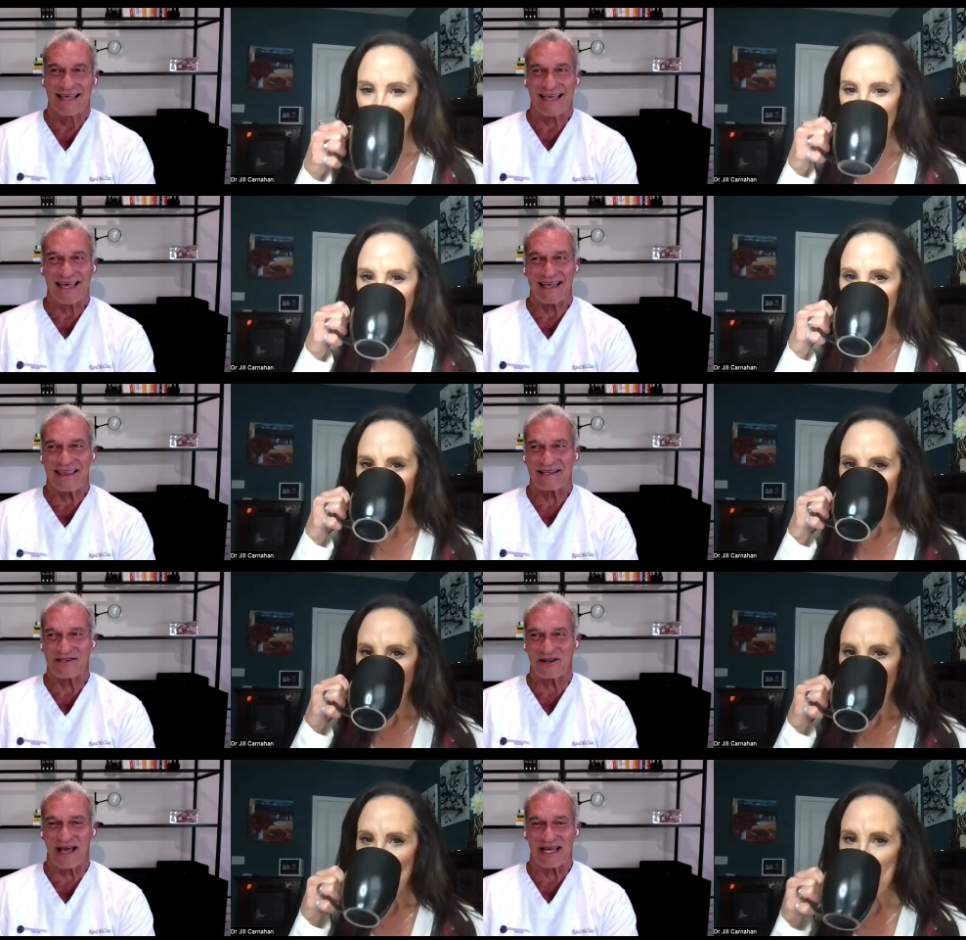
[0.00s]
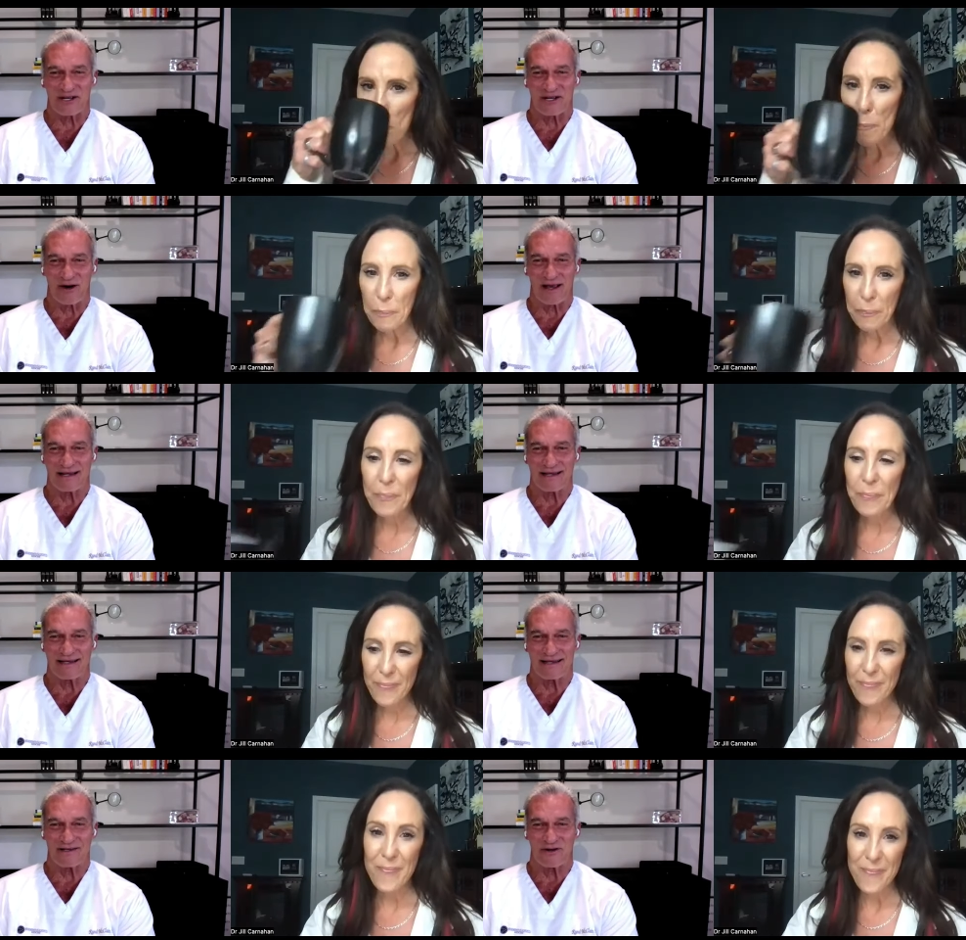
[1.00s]
Speaker 1: Yeah, that's a classic, right? It's,
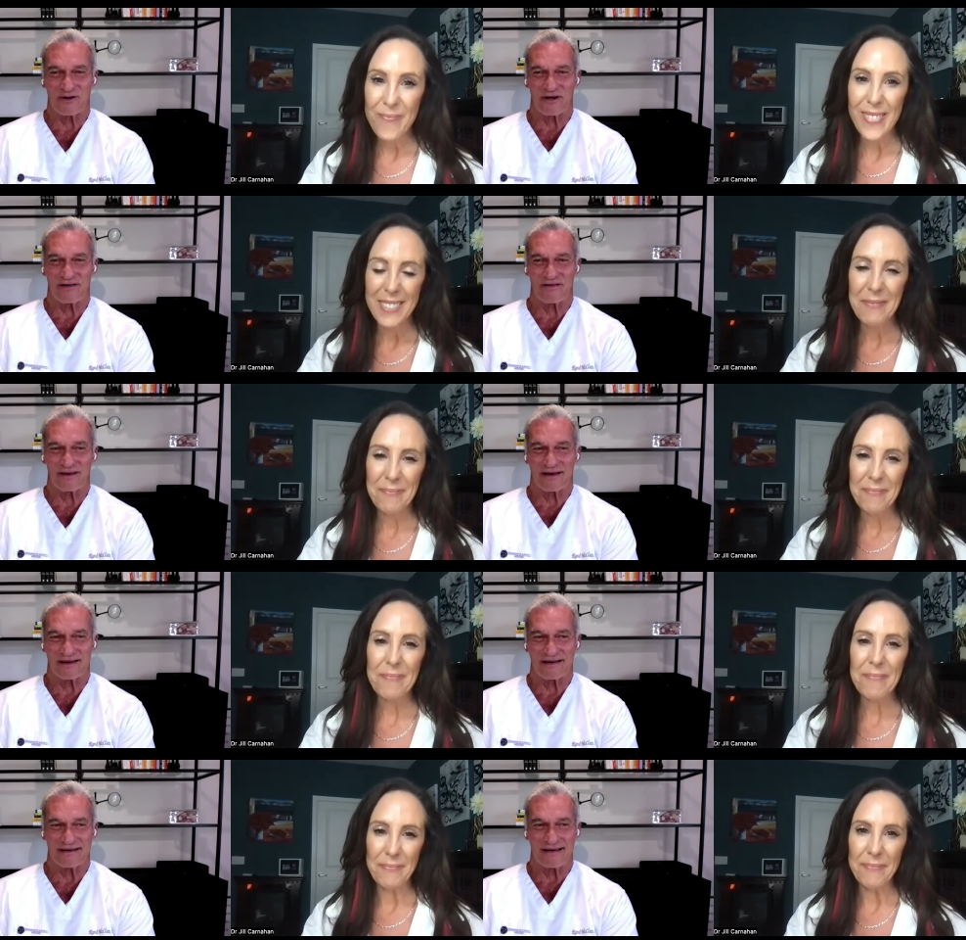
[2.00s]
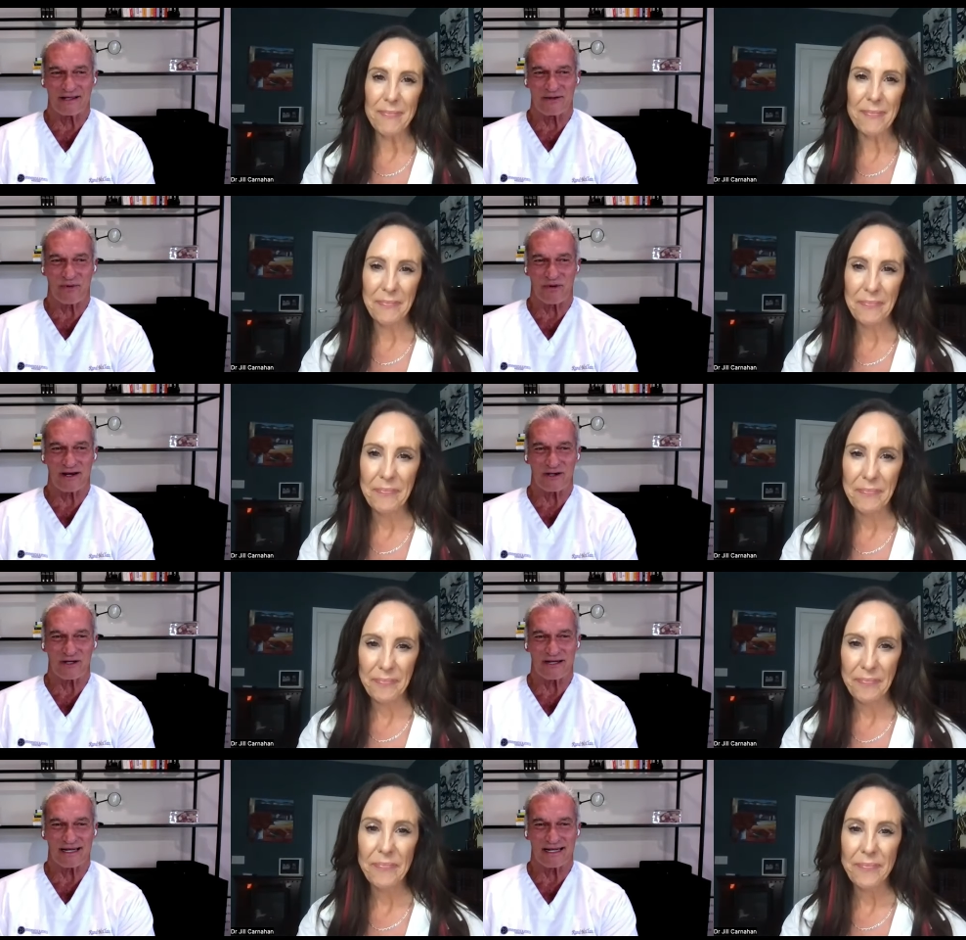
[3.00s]
it's a story of uh,
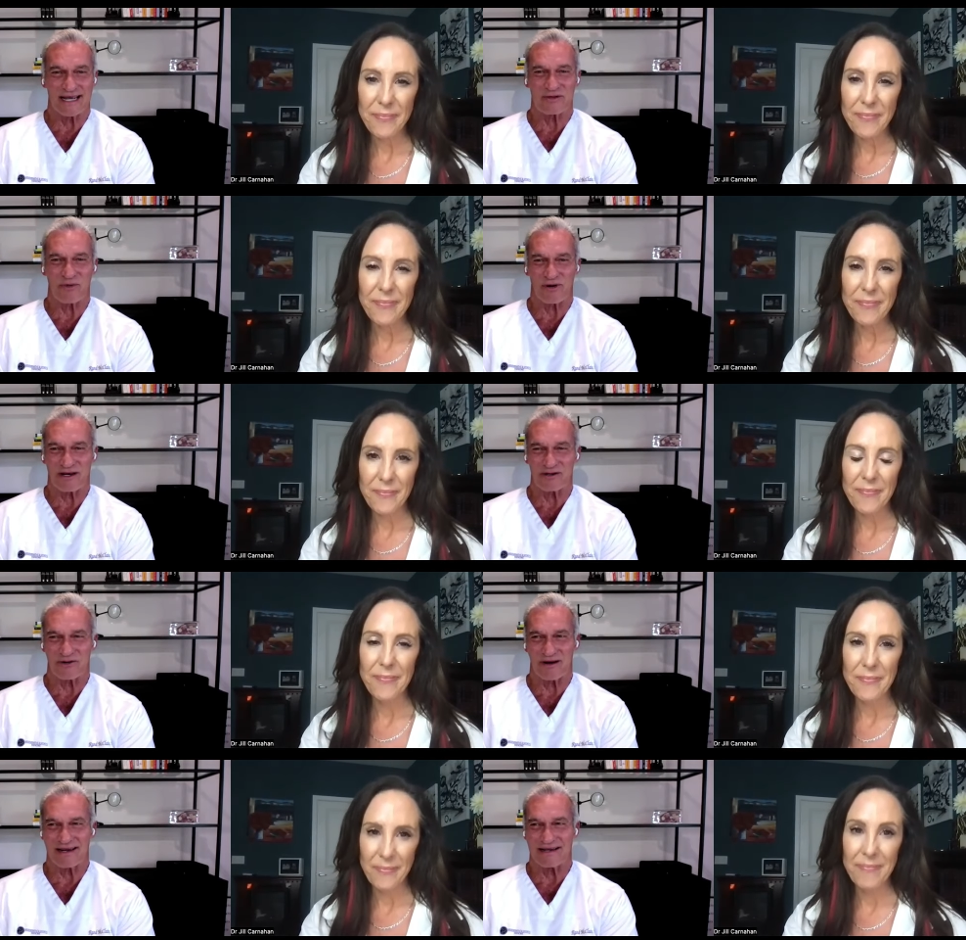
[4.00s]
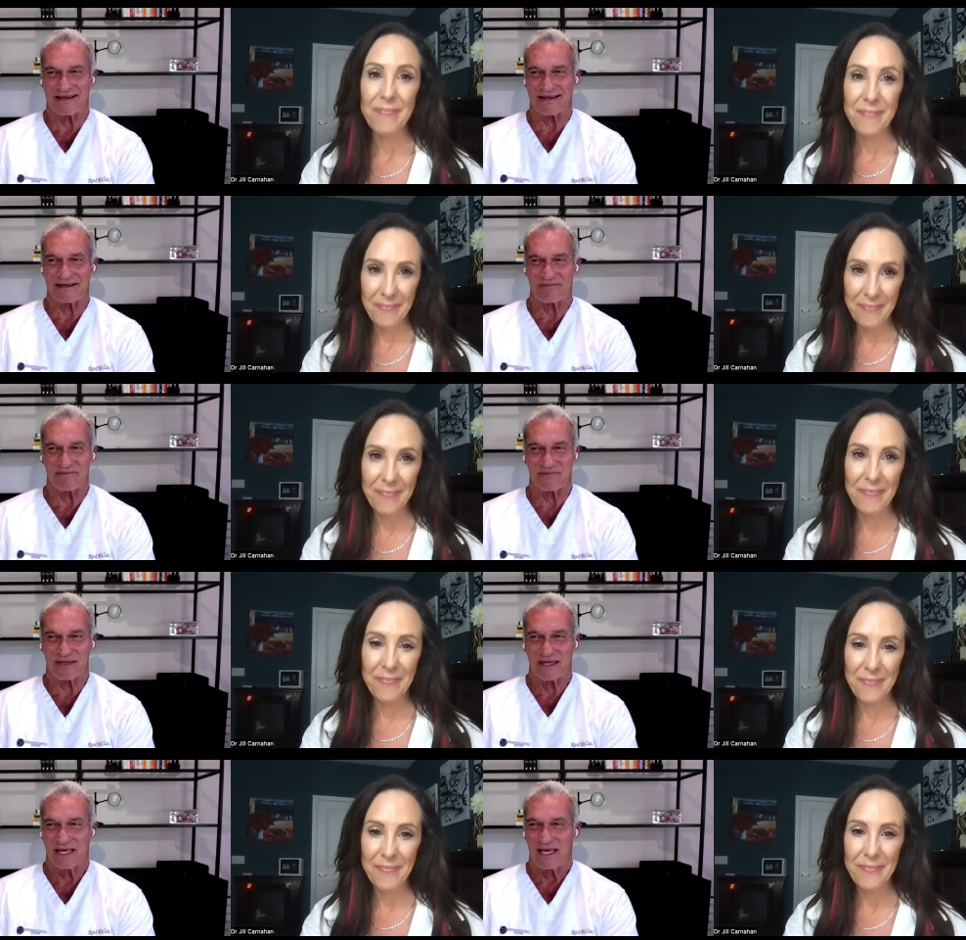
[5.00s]
inspiration and desperation, right? Um,
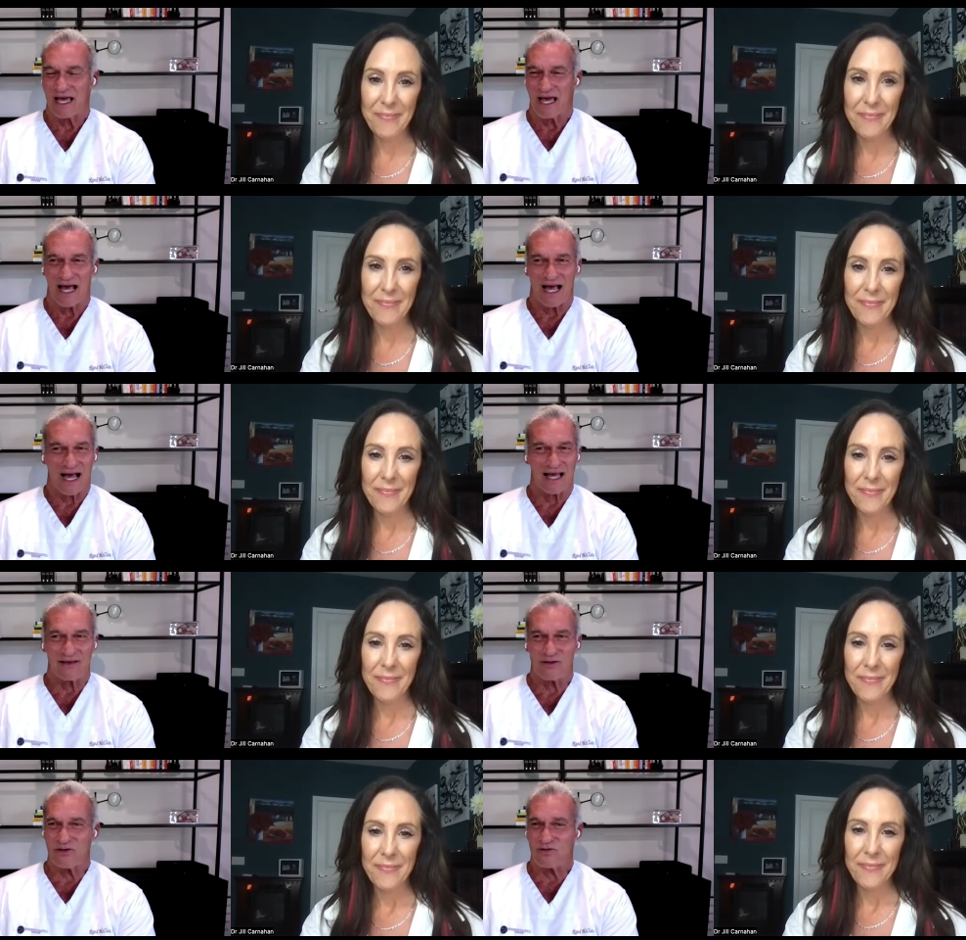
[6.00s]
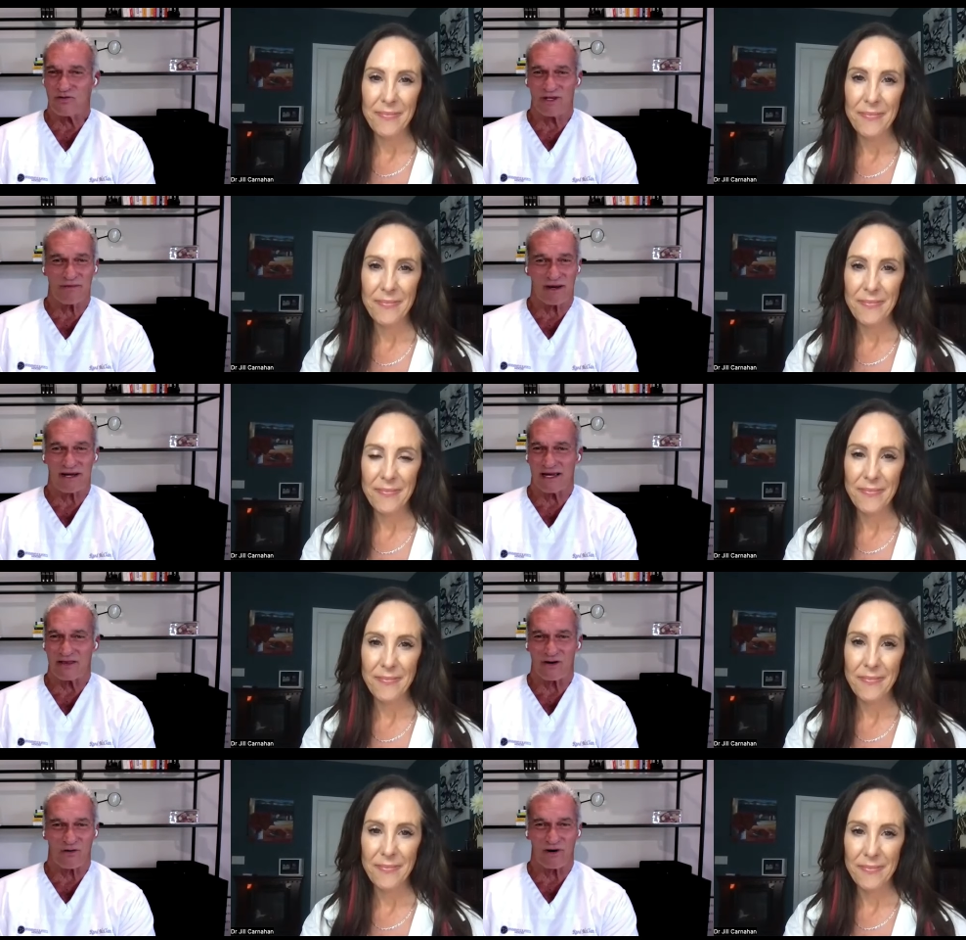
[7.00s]
uh, this was really my
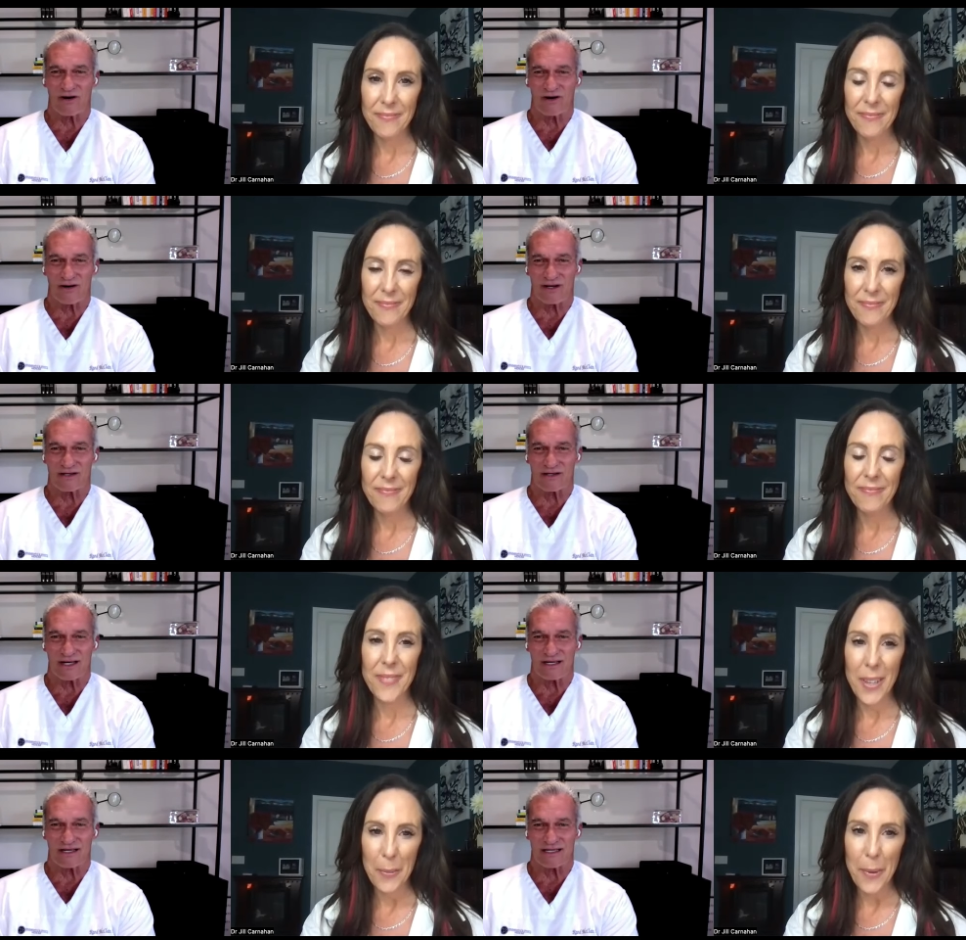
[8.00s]
ninth career as I